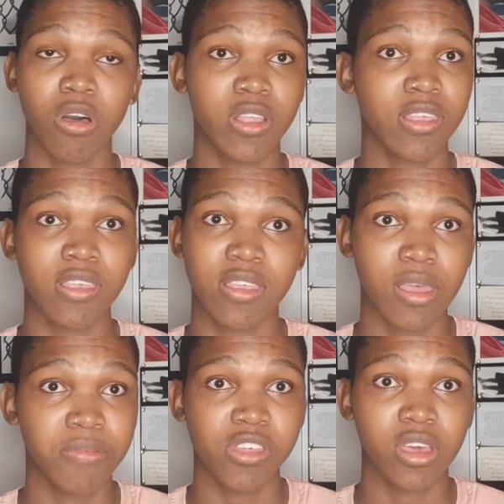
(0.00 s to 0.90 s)
arts as a
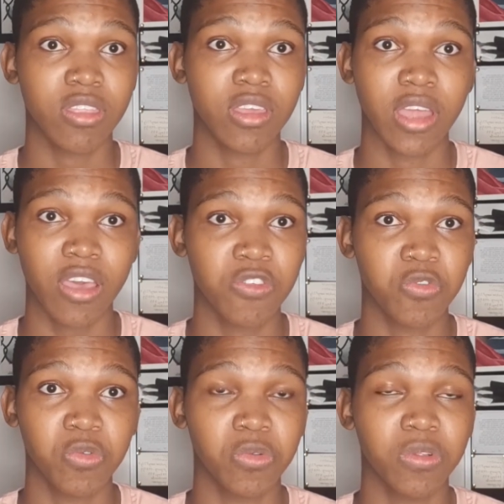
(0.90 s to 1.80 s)
subject in high
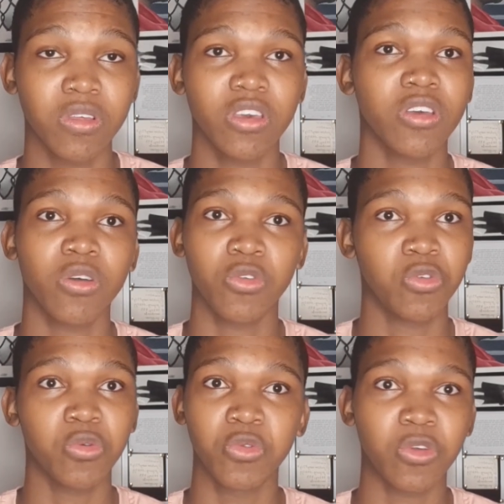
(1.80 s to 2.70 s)
school, you
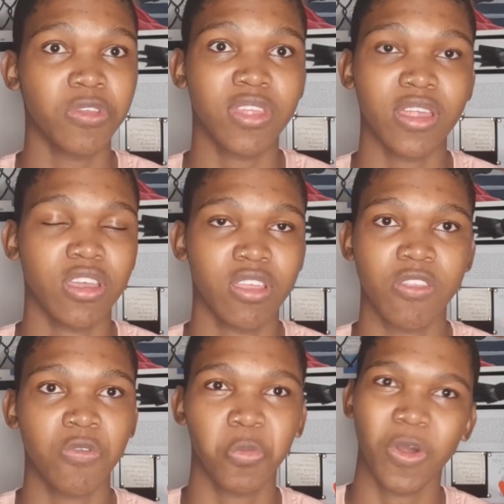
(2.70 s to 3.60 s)
know that
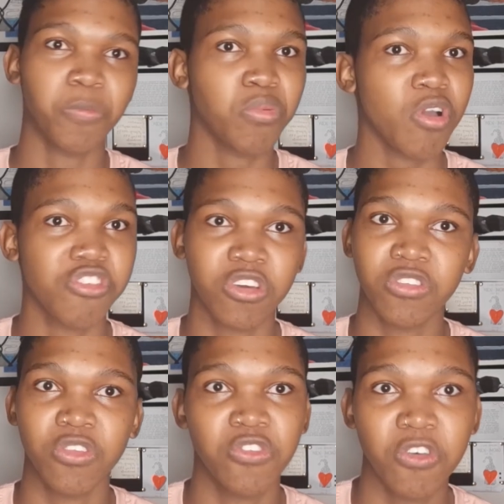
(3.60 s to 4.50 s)
it's one project a
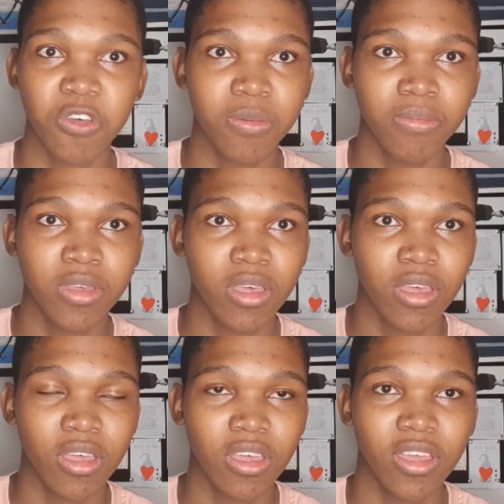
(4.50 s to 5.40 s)
term.
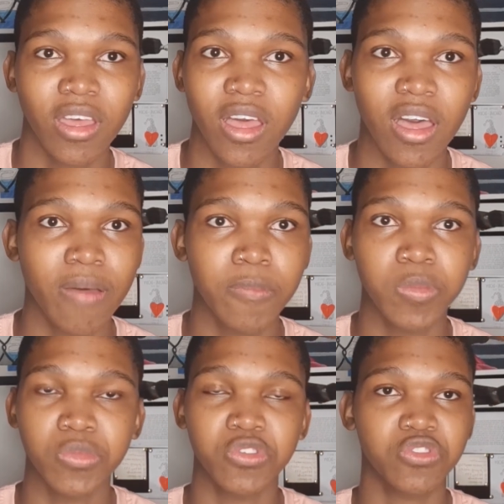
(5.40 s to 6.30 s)

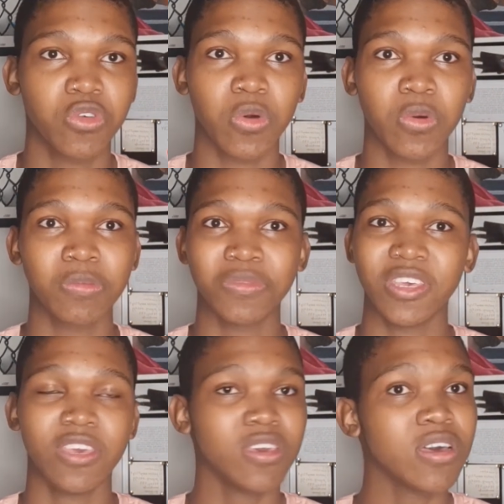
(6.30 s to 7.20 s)
So
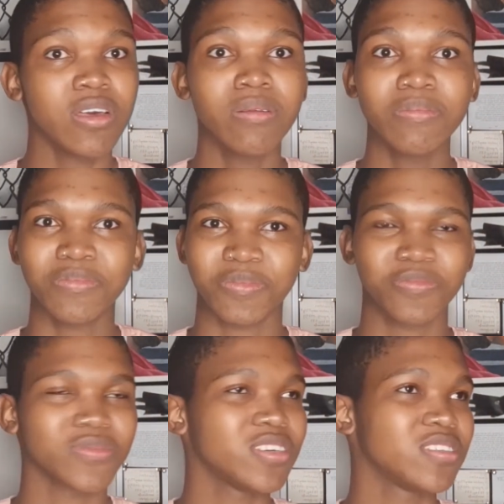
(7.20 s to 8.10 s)
here
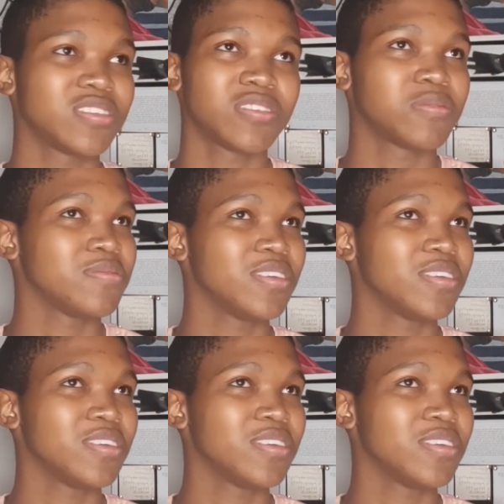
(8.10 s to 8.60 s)
it's